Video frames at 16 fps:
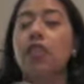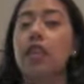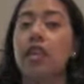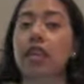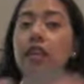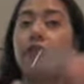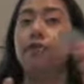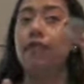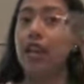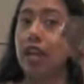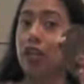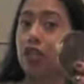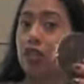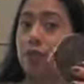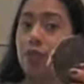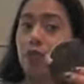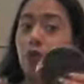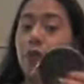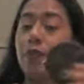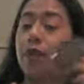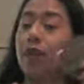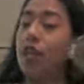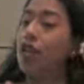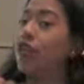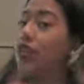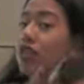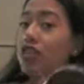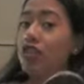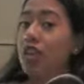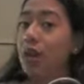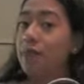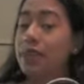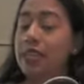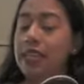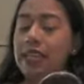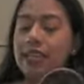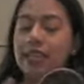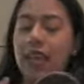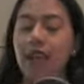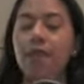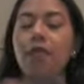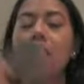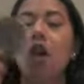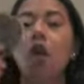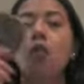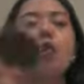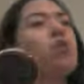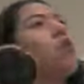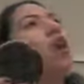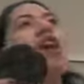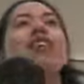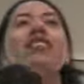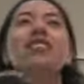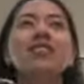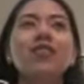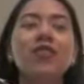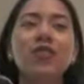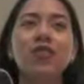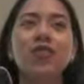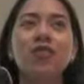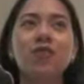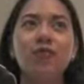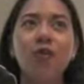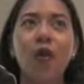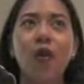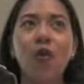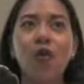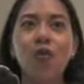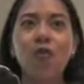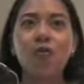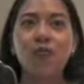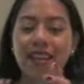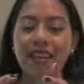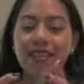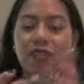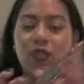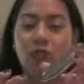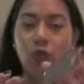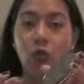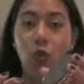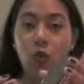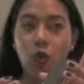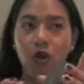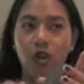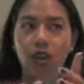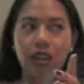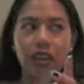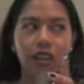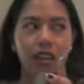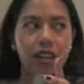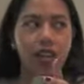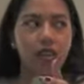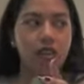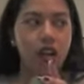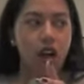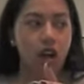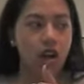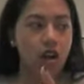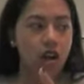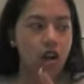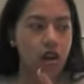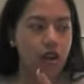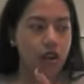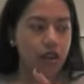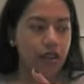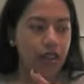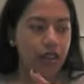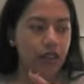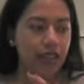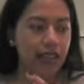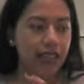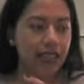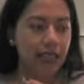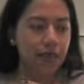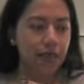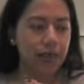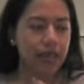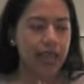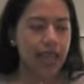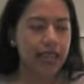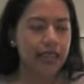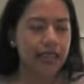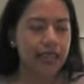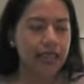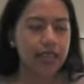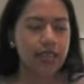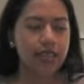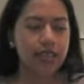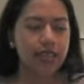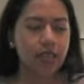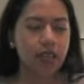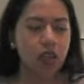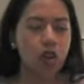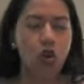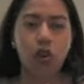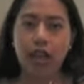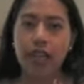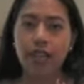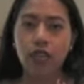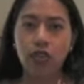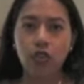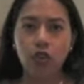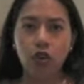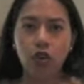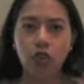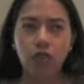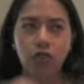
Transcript: the flagship store being on the Champs-Élysées, we walked into the Rome store here on, I think it's the Piazza Lorenzo,